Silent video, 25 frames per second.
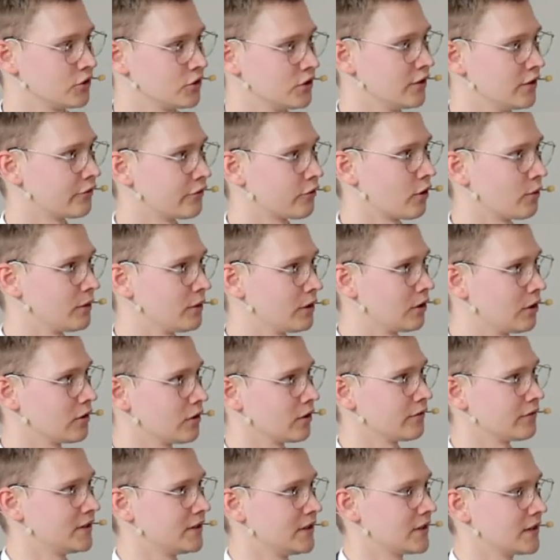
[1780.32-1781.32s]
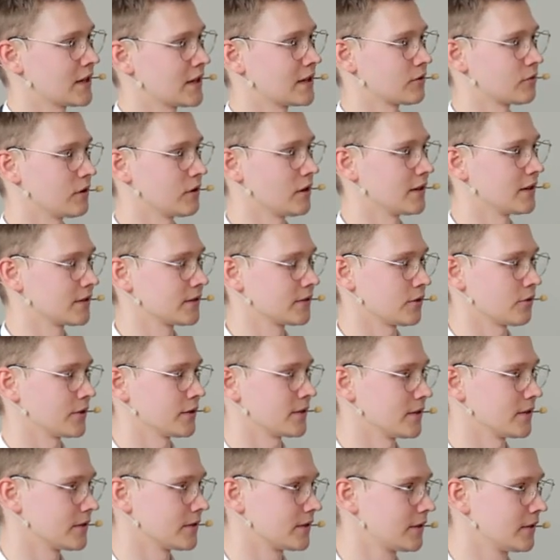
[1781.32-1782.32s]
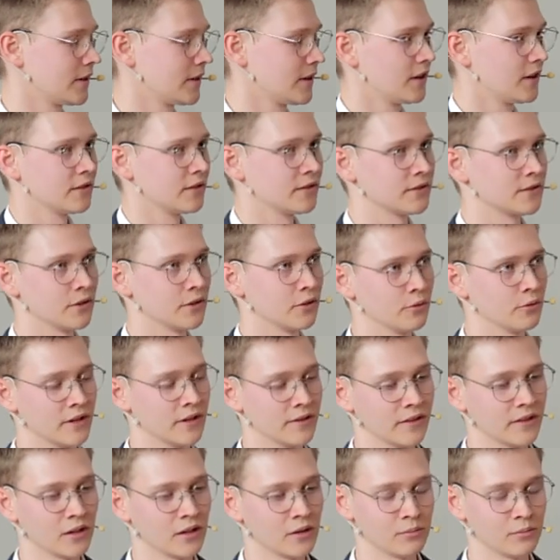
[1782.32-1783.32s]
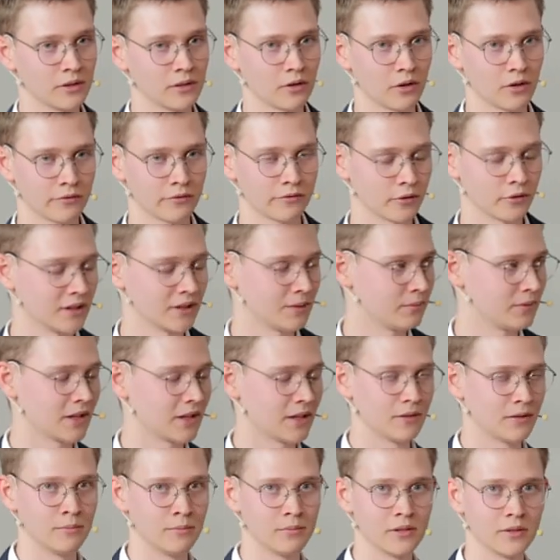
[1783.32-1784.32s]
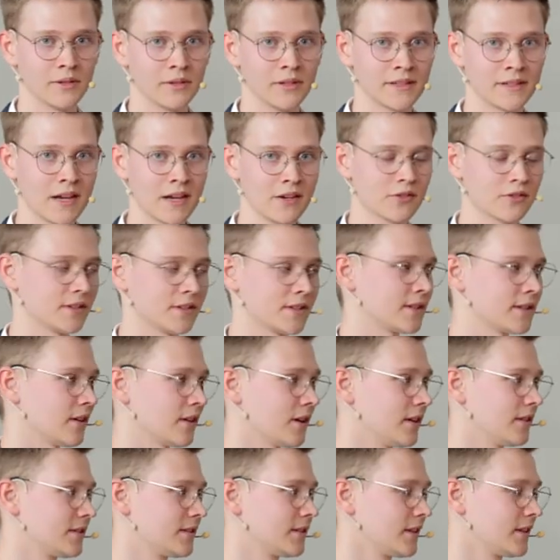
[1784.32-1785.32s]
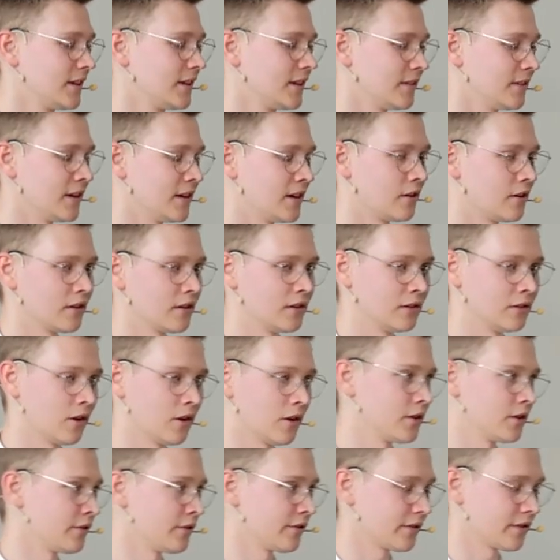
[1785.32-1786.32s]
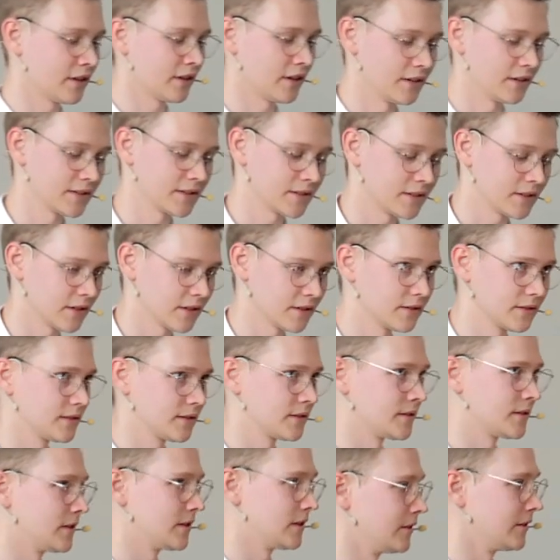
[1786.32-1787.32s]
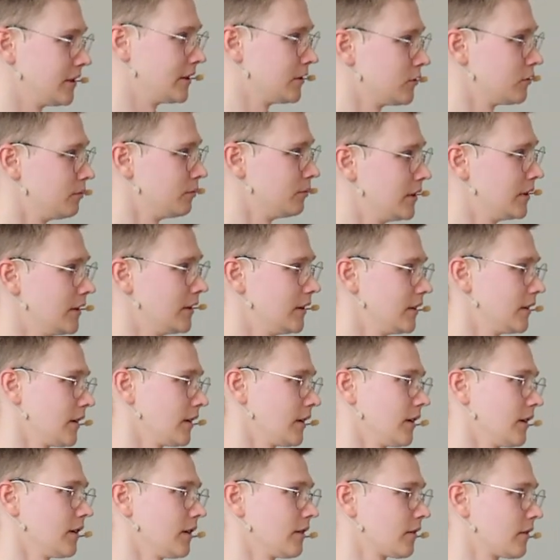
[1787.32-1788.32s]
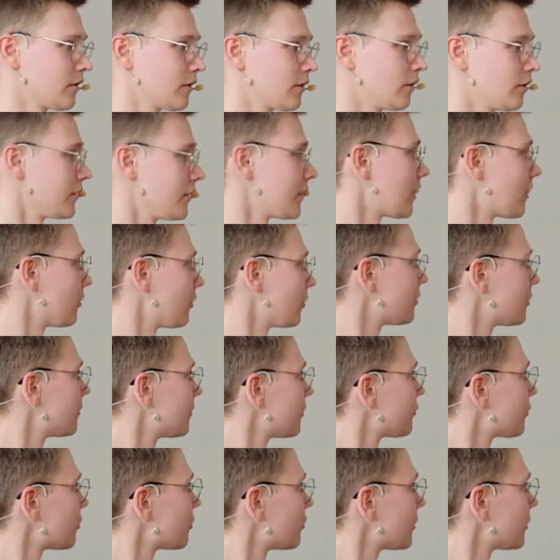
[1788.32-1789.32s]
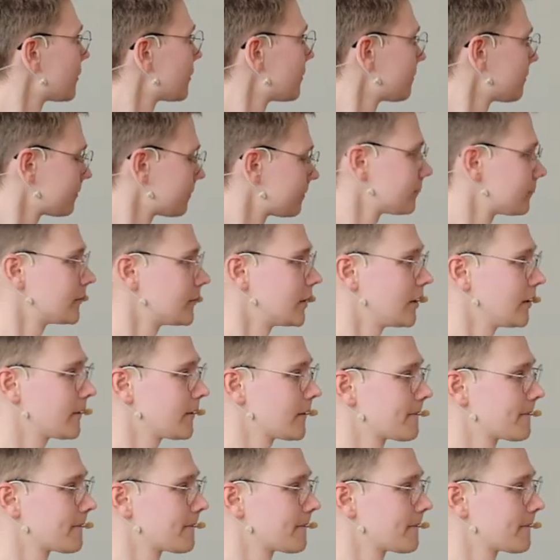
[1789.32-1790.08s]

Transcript: from a lot of decentralized sources. So in the on the implementation side, there are a lot of things that still need to be uh, thought out. Of course. Yeah.